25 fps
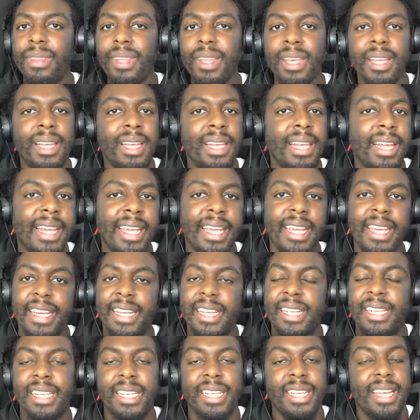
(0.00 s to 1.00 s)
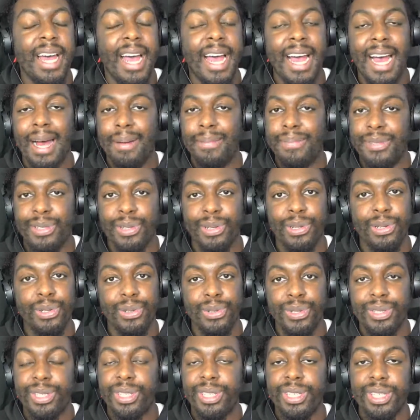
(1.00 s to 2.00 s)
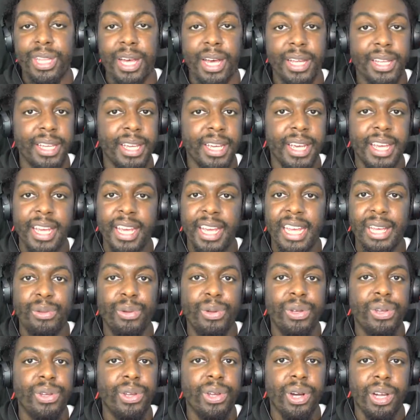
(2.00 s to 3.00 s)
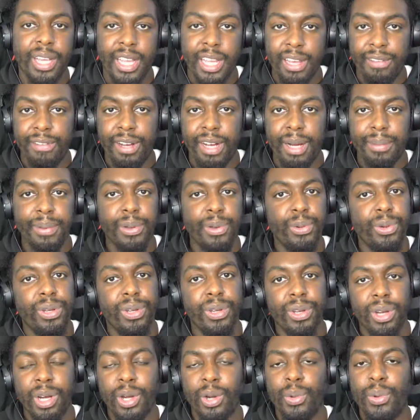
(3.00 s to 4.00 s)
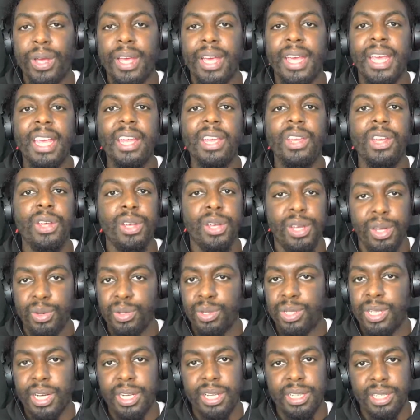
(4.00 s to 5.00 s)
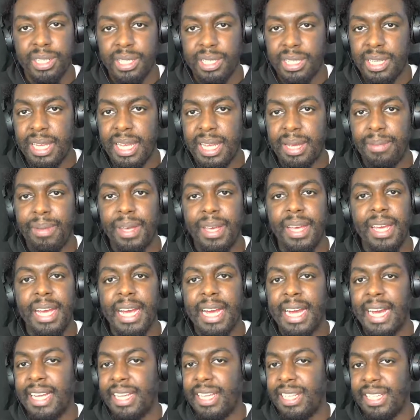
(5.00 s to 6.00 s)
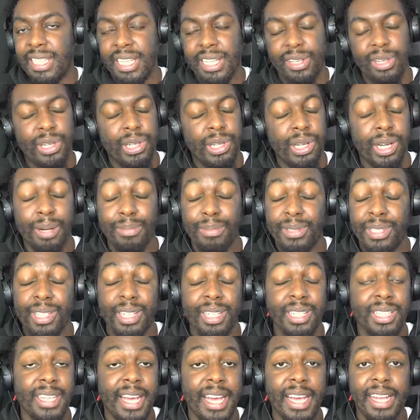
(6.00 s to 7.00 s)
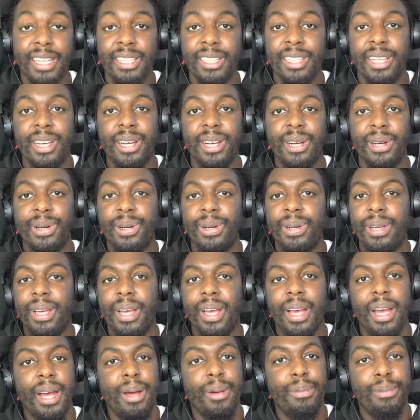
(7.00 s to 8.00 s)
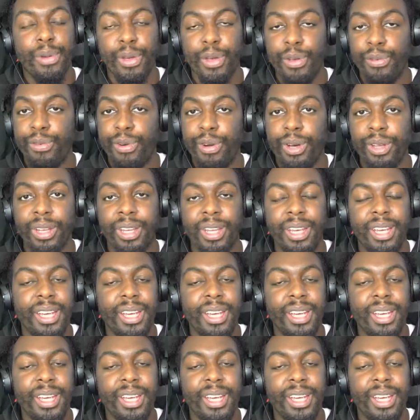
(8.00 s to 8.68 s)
Lee is an absolute stud. He would not give up. He would not quit. He knew he was going to sleep, and he said, look, I'm just going to take this L and move on.